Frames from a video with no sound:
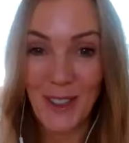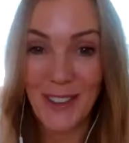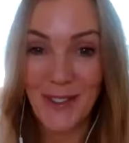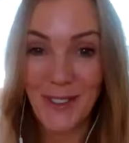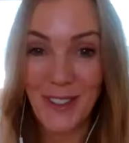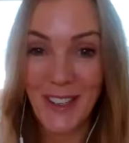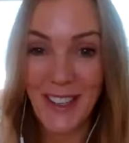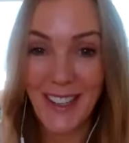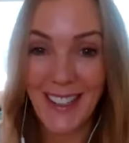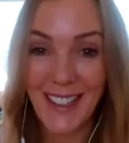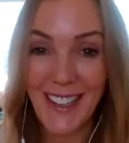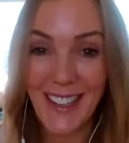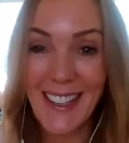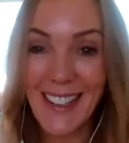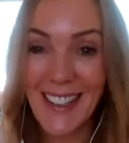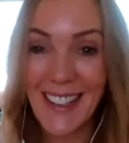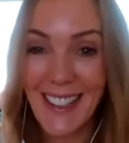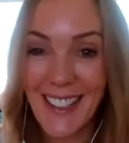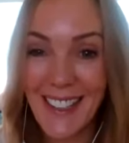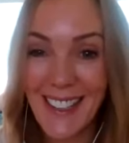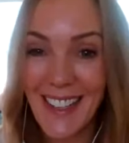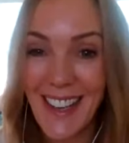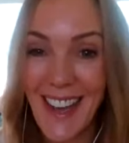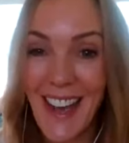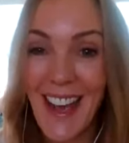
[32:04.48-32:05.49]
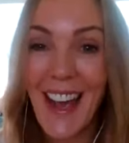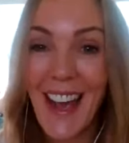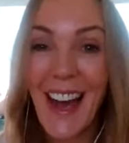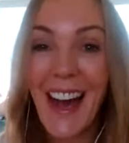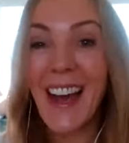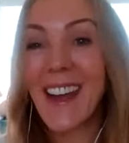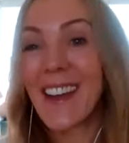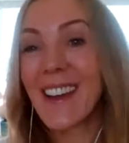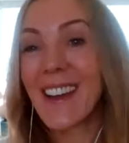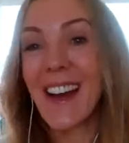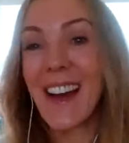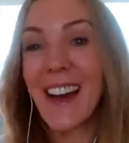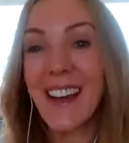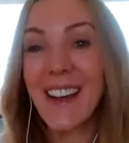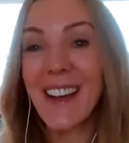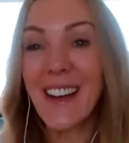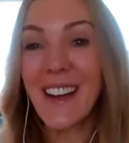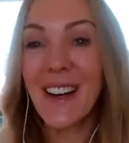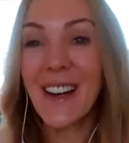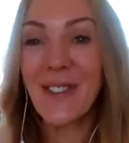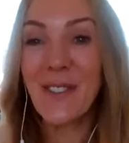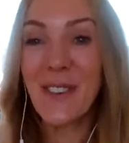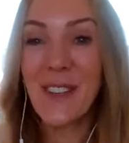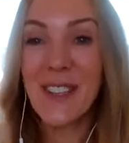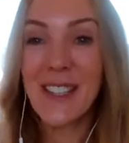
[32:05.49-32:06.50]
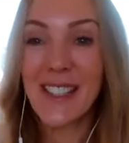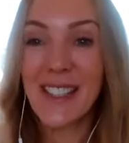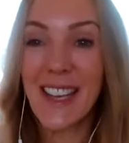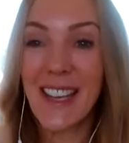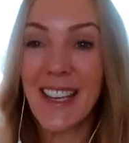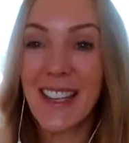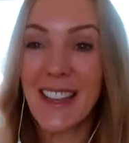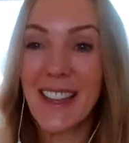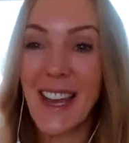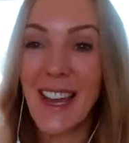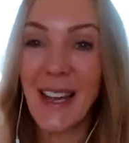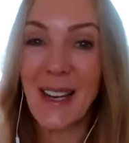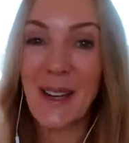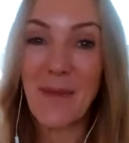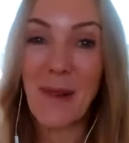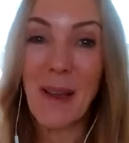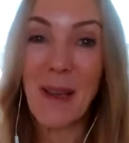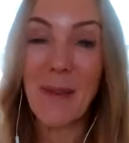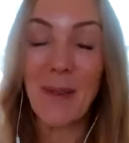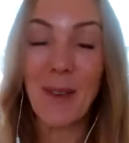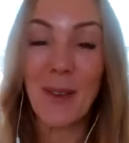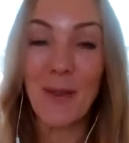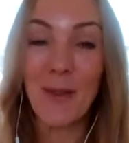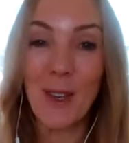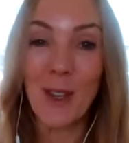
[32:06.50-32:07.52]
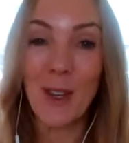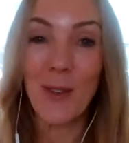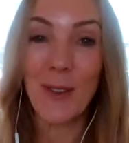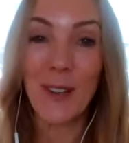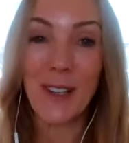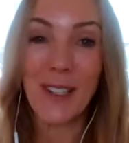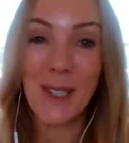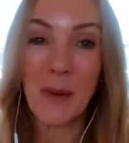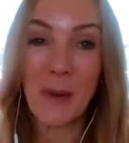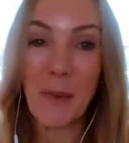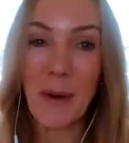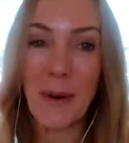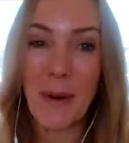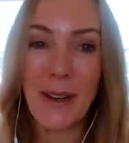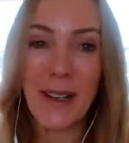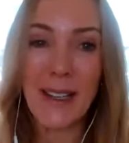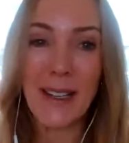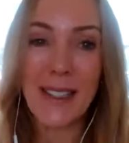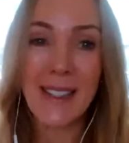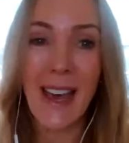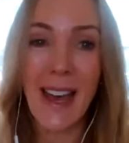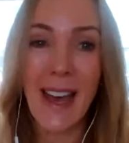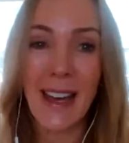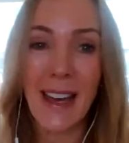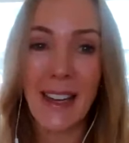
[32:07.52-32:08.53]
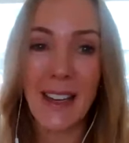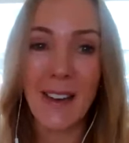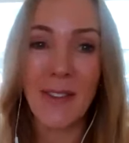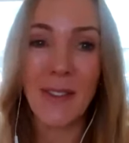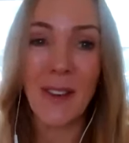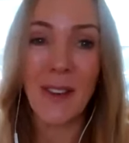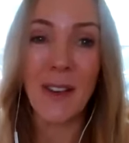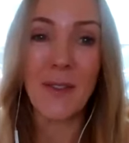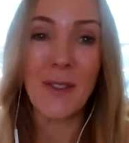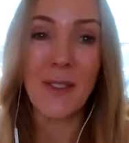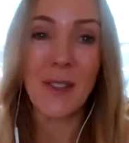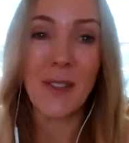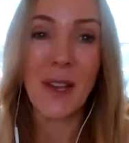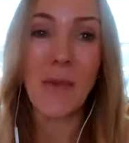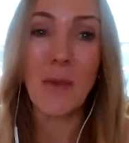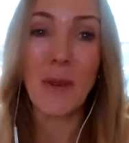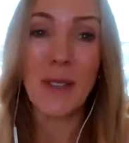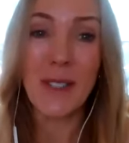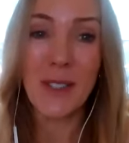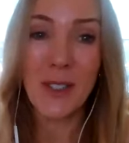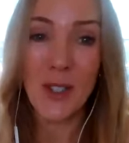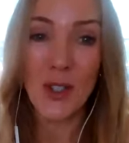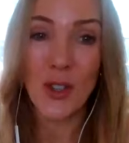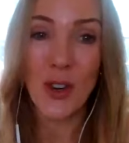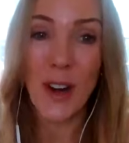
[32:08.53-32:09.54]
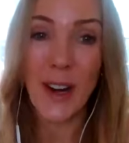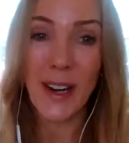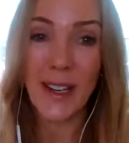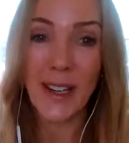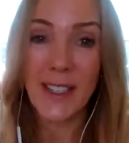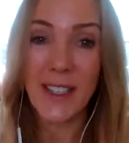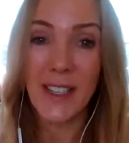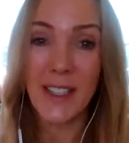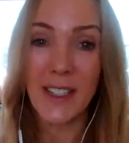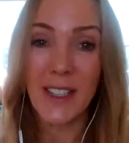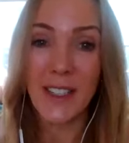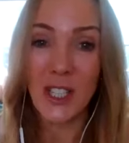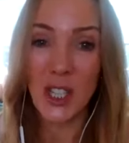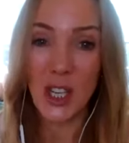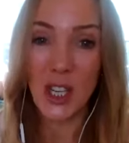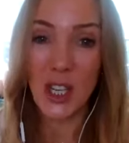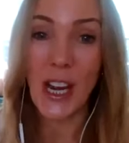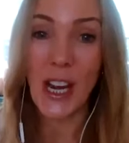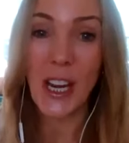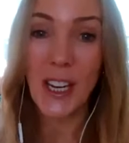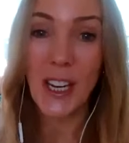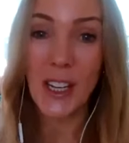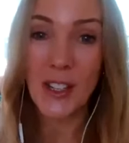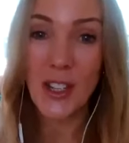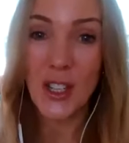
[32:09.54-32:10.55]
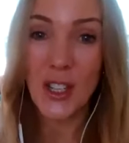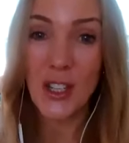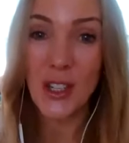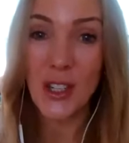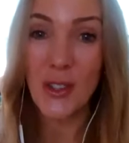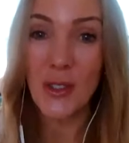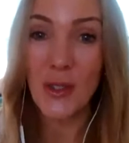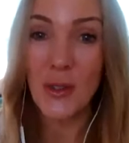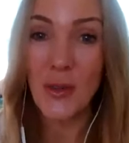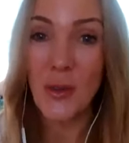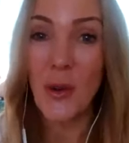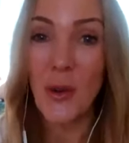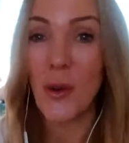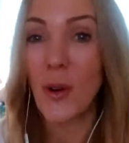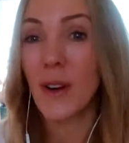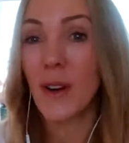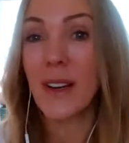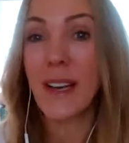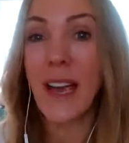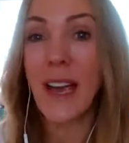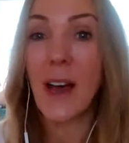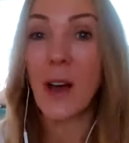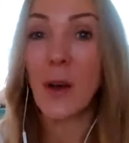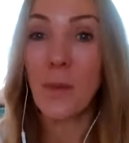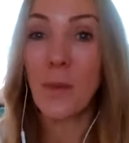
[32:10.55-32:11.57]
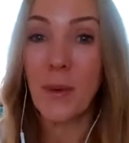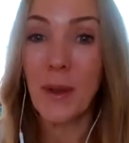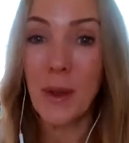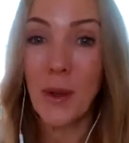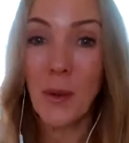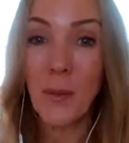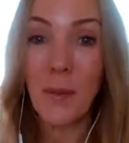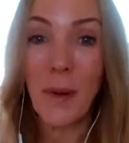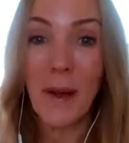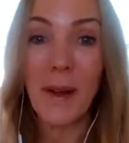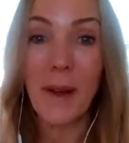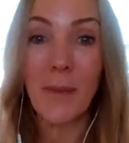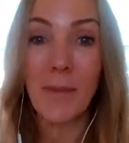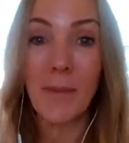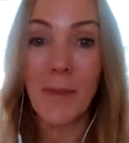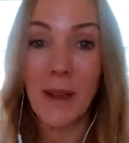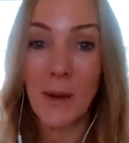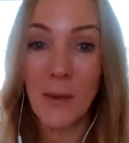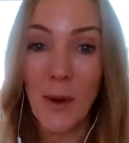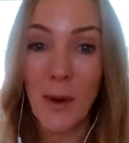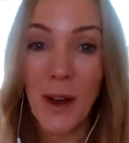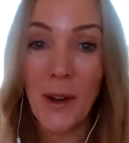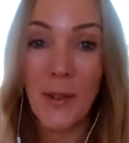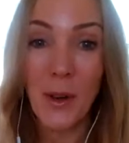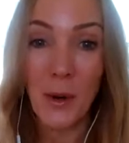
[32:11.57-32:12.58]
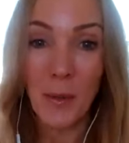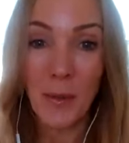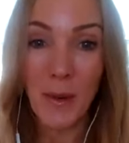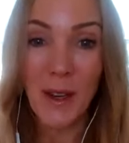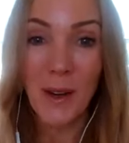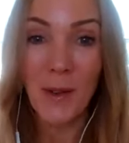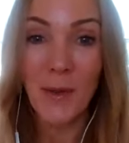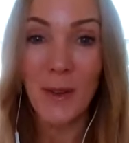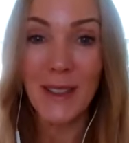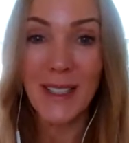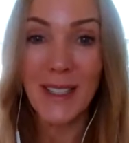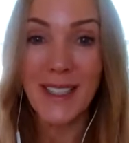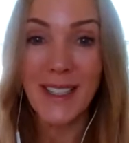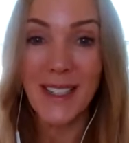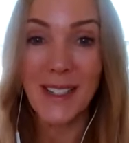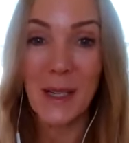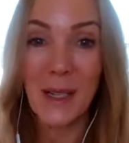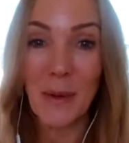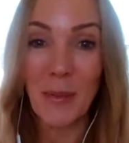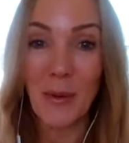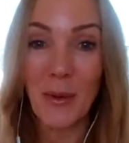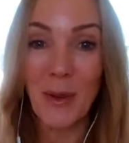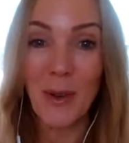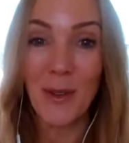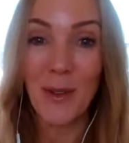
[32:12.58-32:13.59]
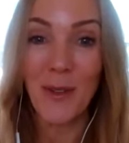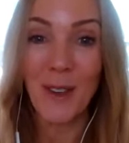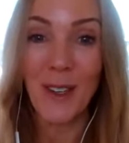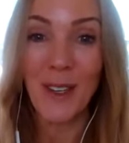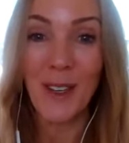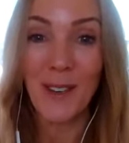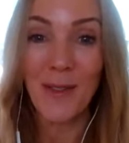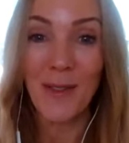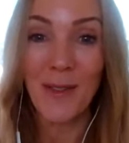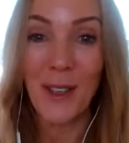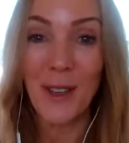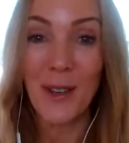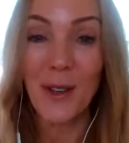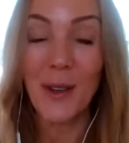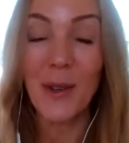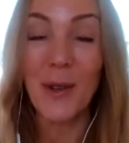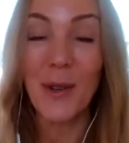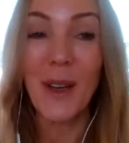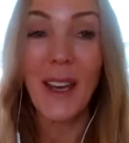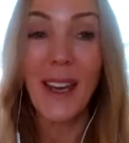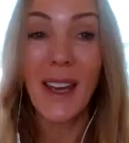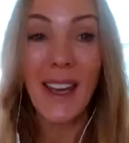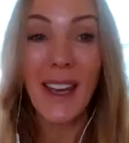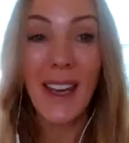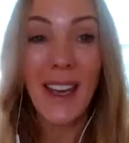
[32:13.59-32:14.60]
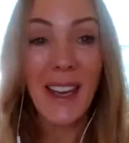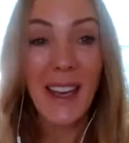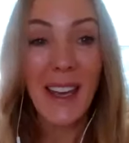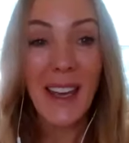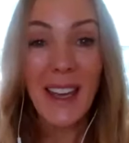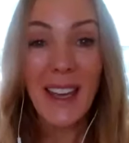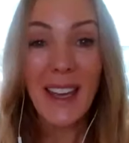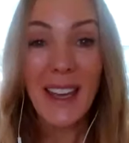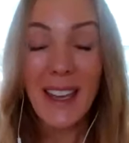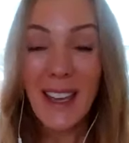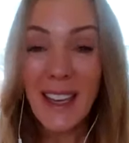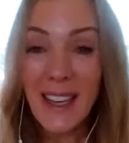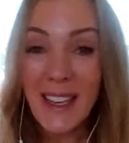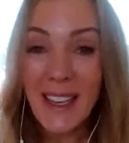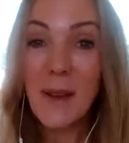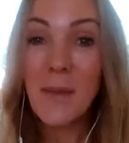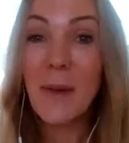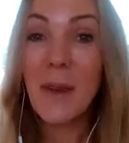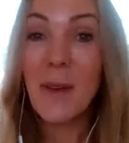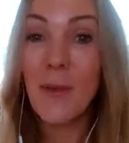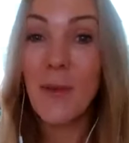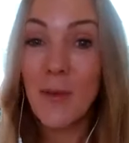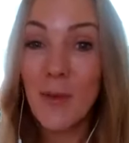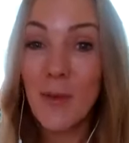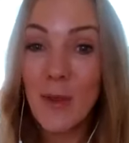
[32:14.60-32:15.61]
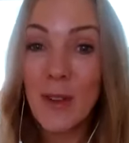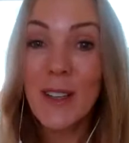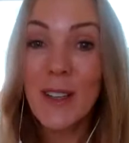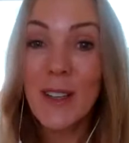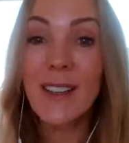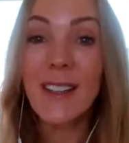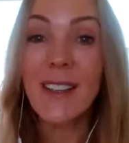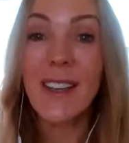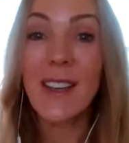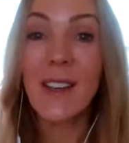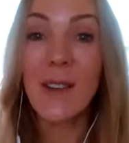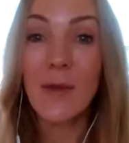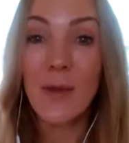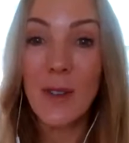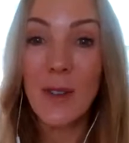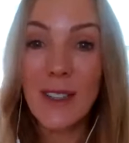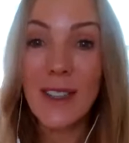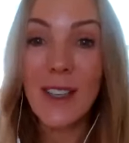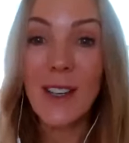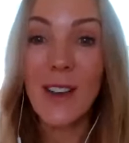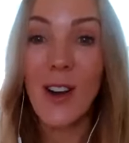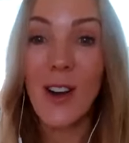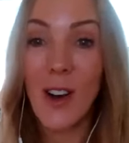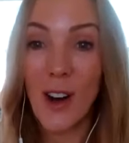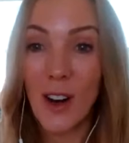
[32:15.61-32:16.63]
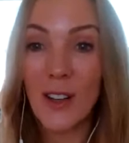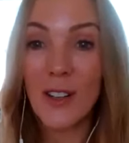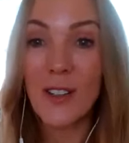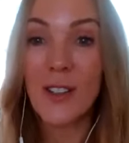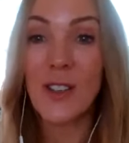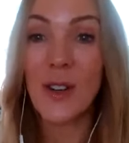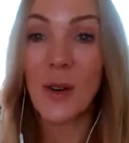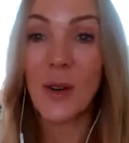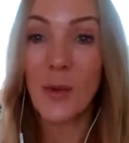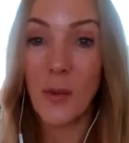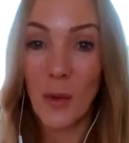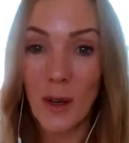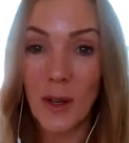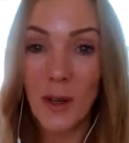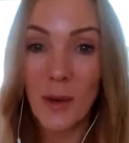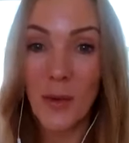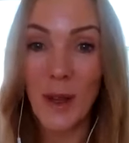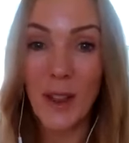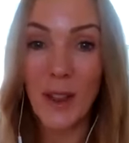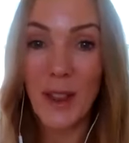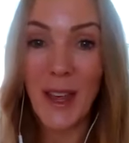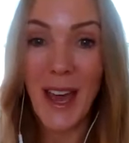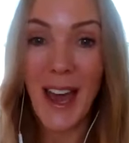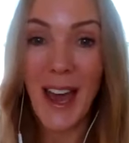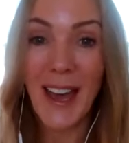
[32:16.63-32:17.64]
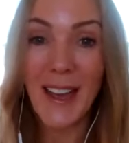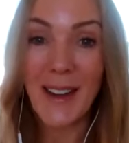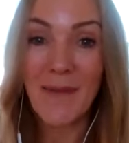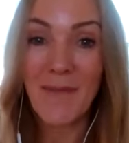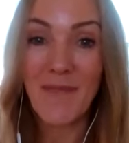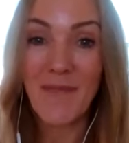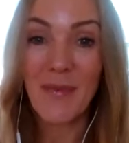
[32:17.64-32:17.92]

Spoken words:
of it. I often say that, and maybe you've experienced that. If someone's trying to change you or help you, but meanwhile they're being really disapproving of you, it can be really, really hard to work with that.